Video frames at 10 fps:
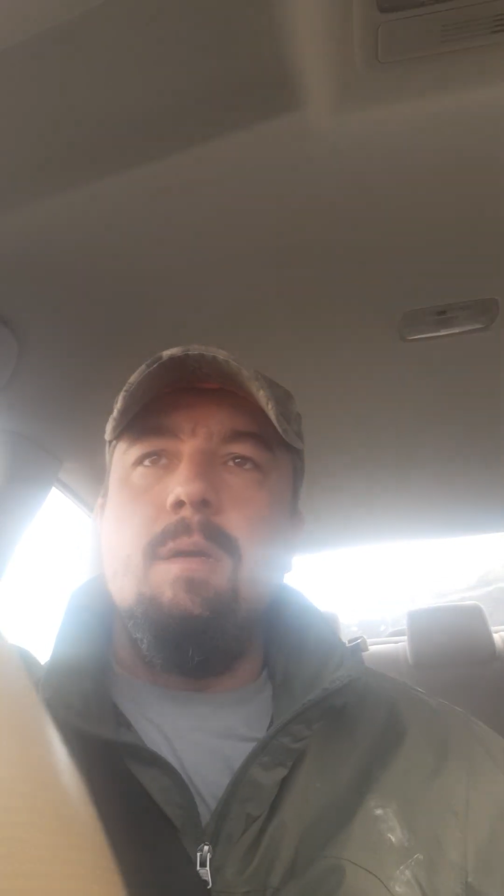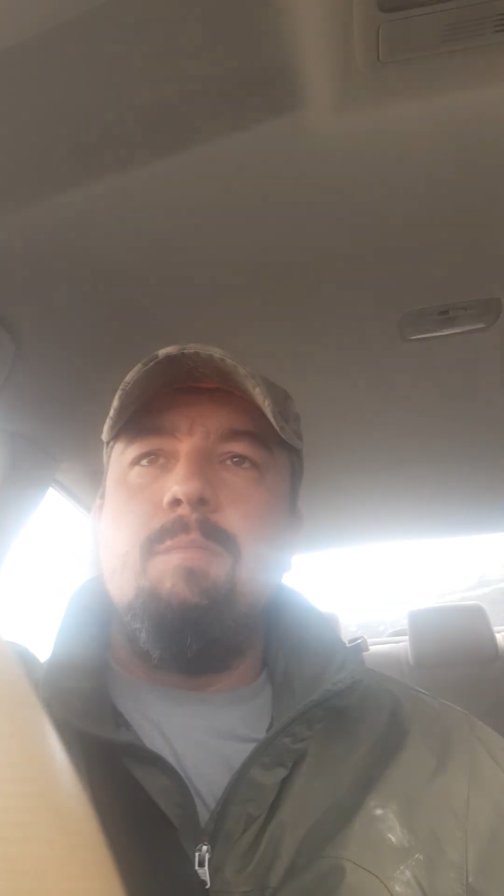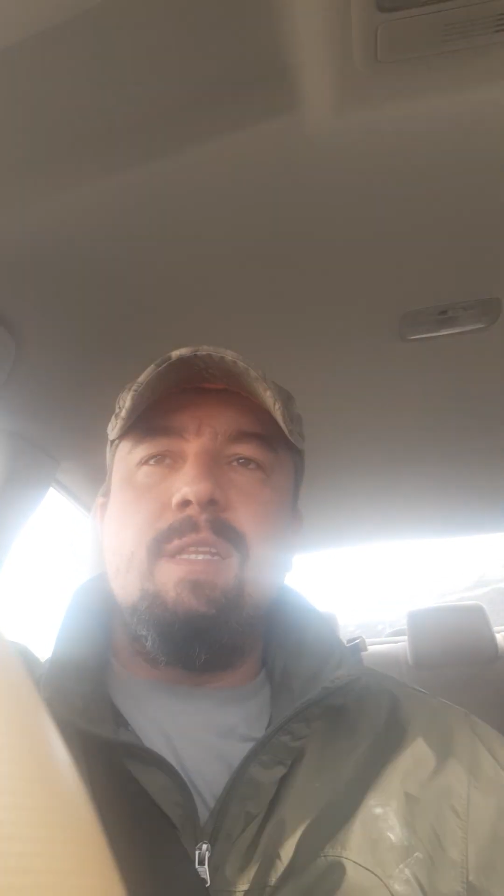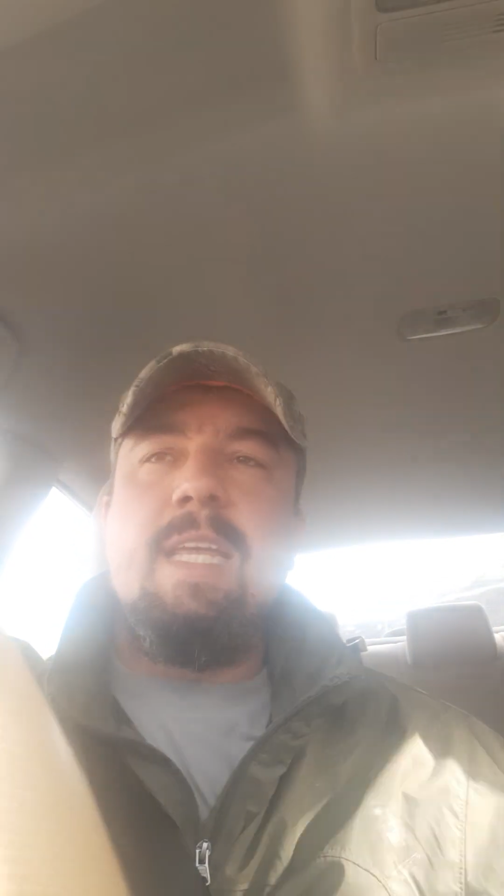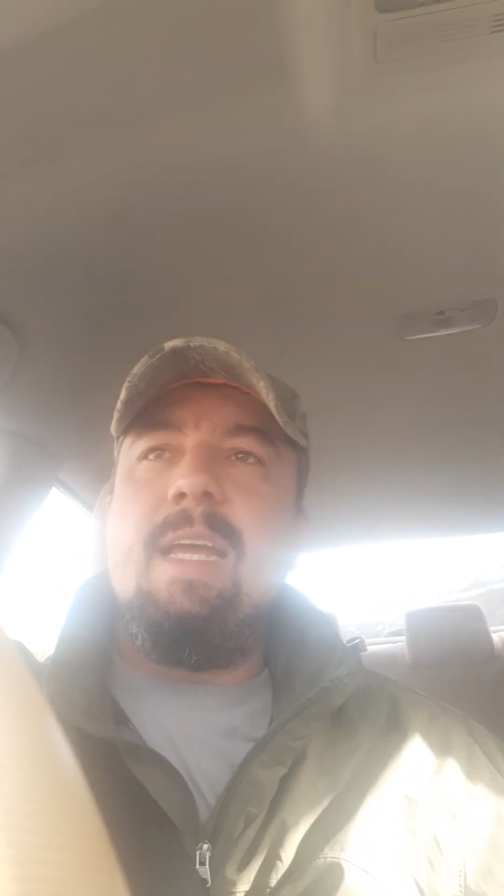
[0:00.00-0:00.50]

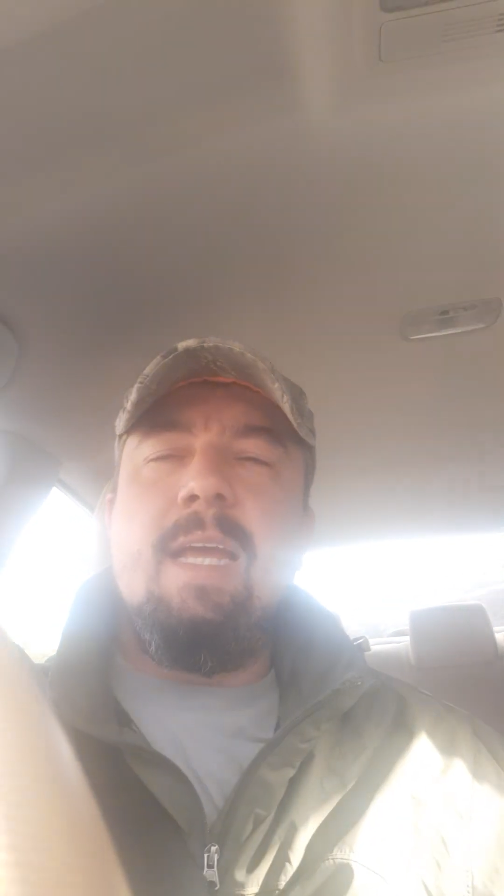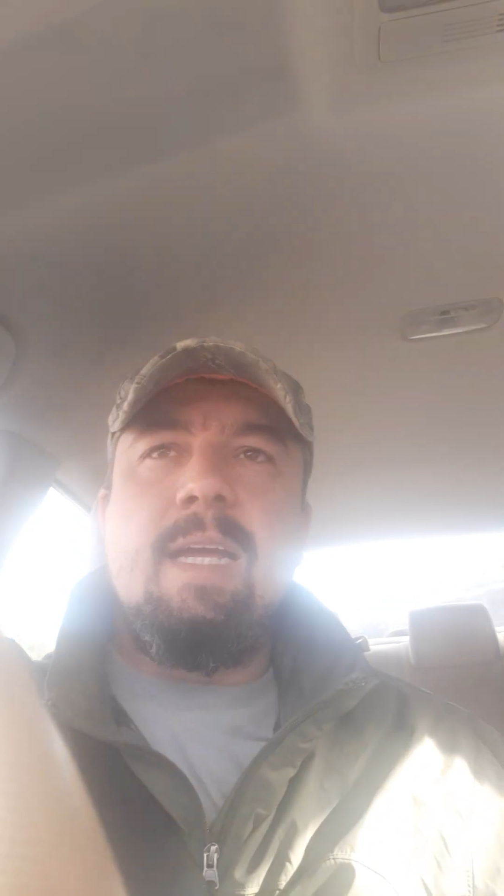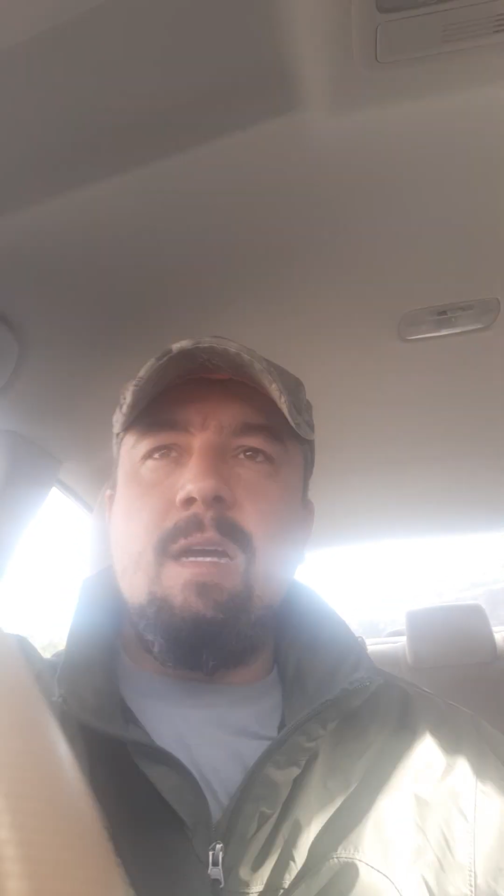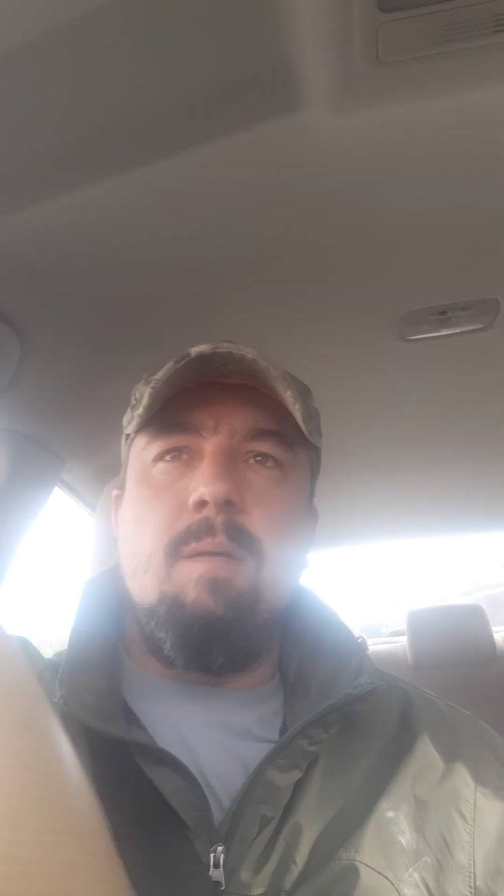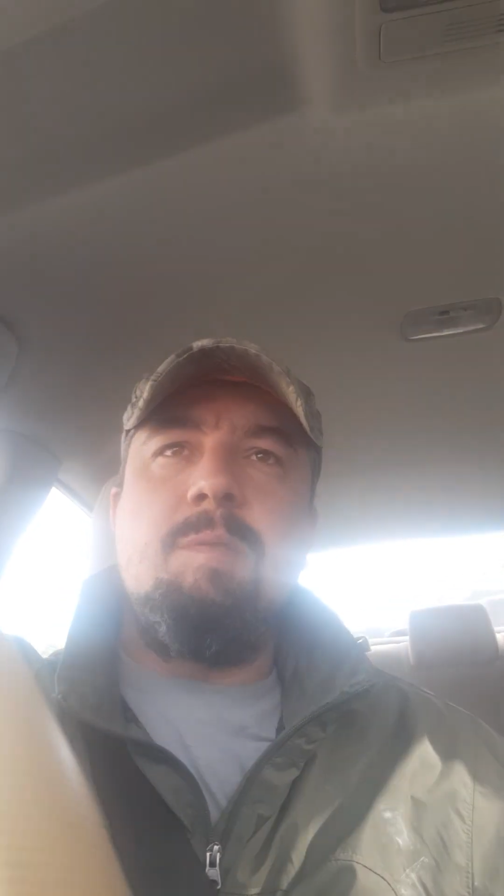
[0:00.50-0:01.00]
But
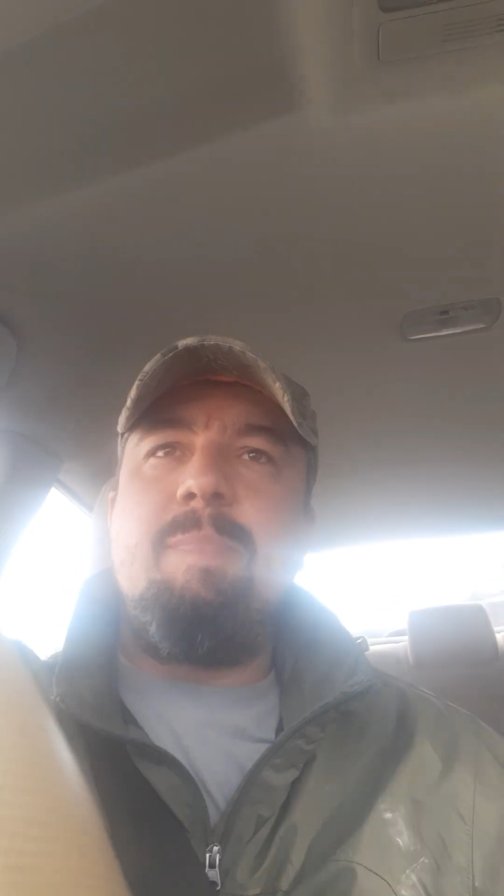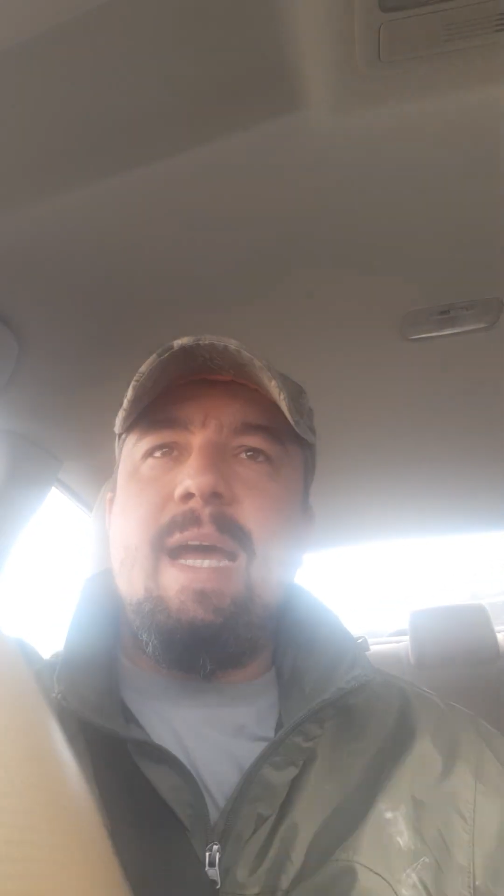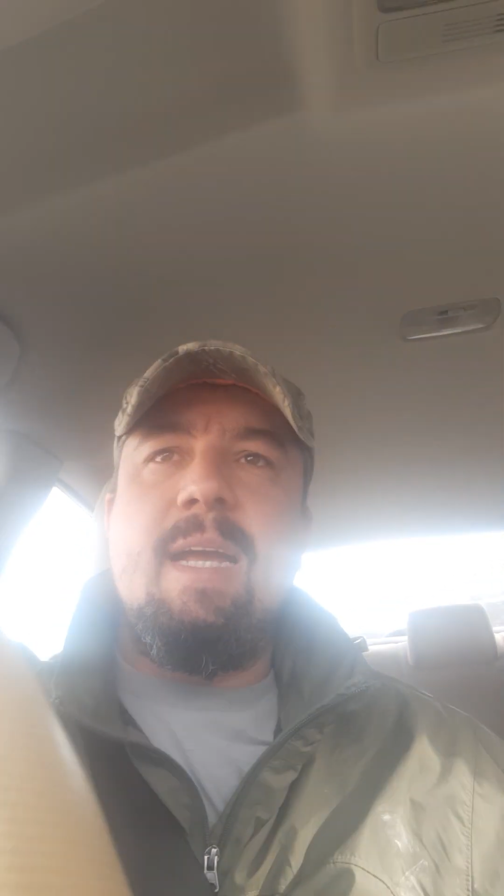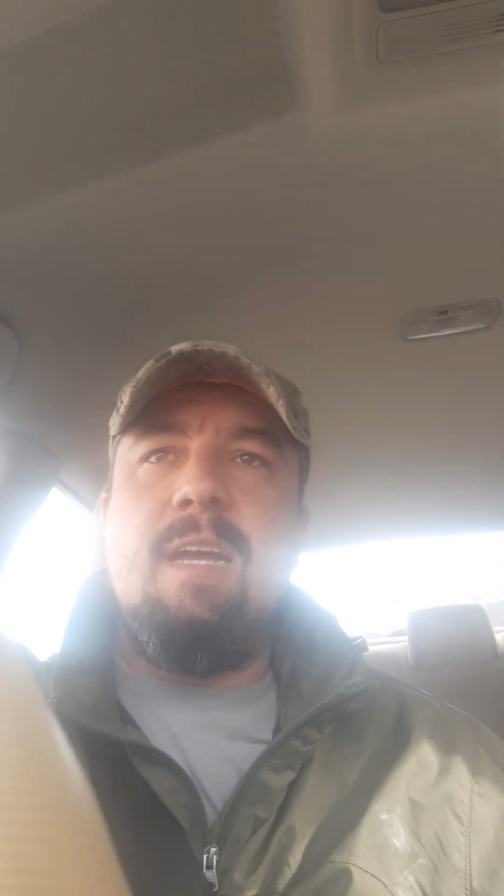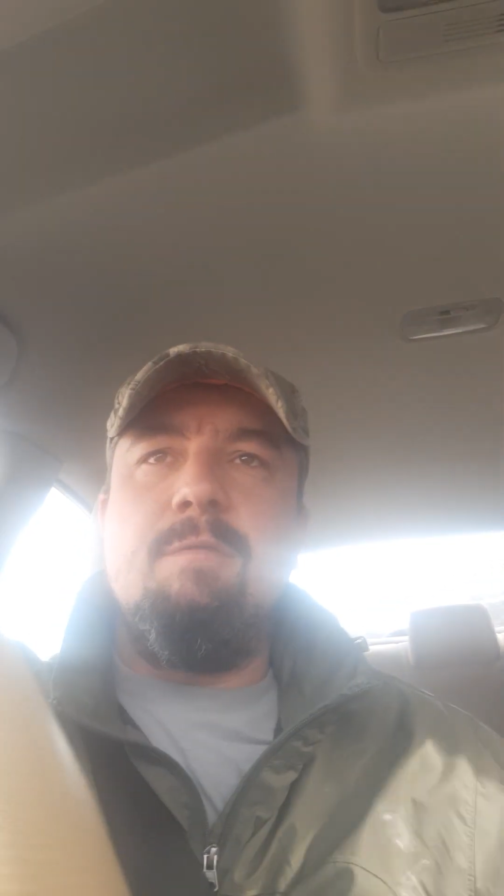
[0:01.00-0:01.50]
it comes
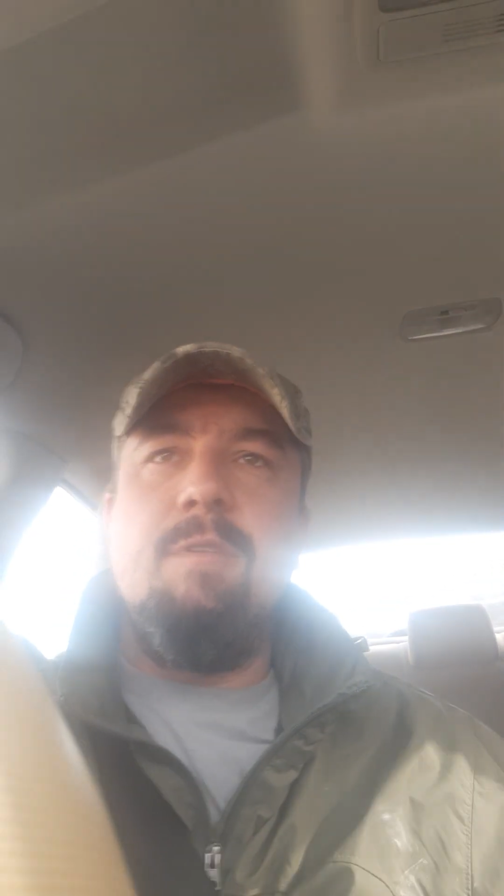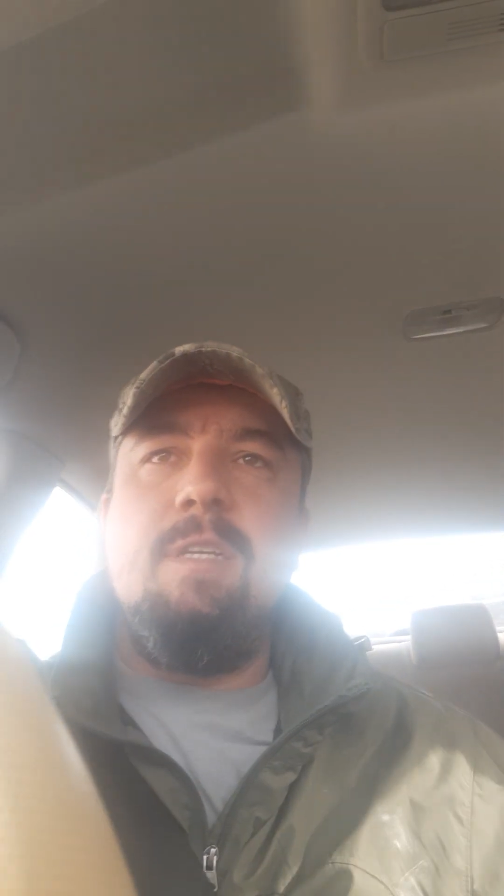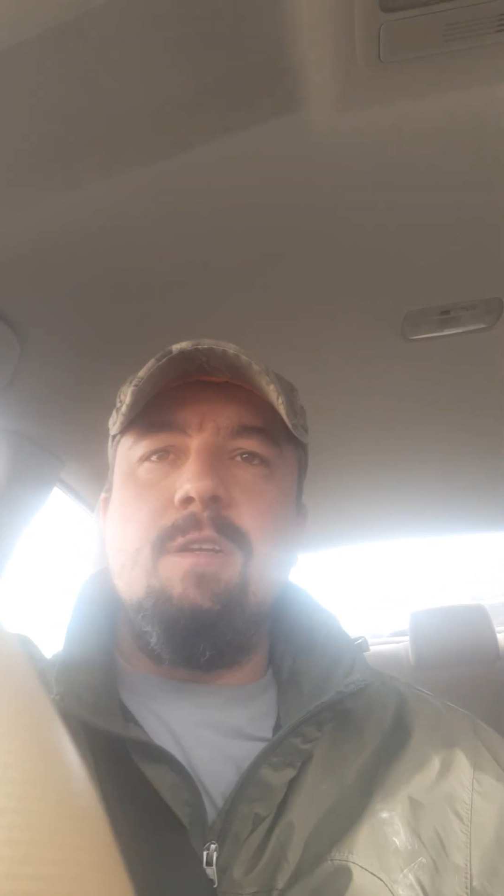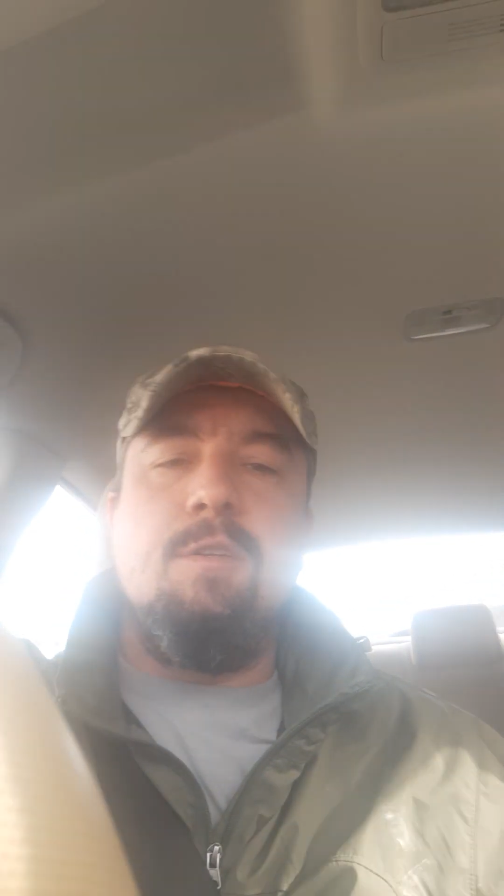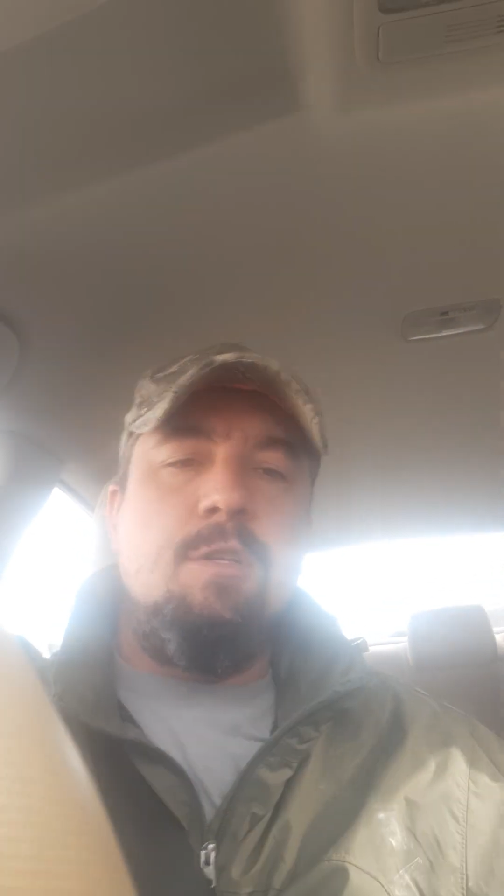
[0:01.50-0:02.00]
back
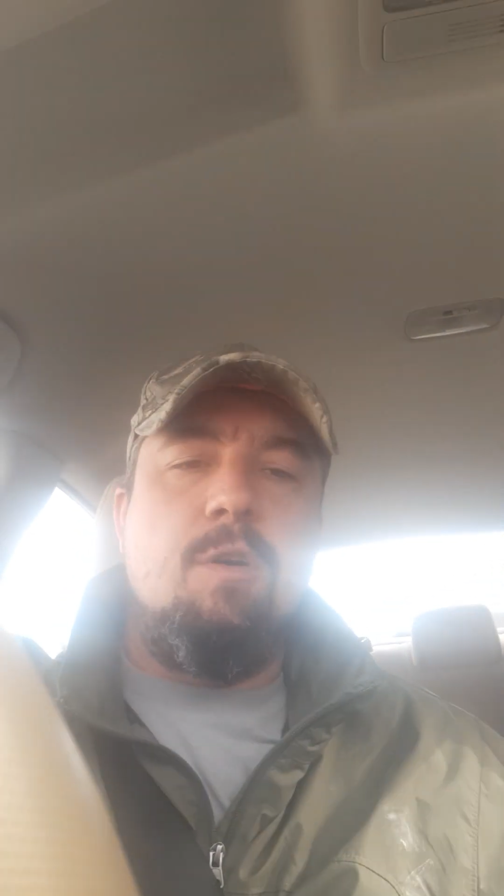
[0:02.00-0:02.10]
every year.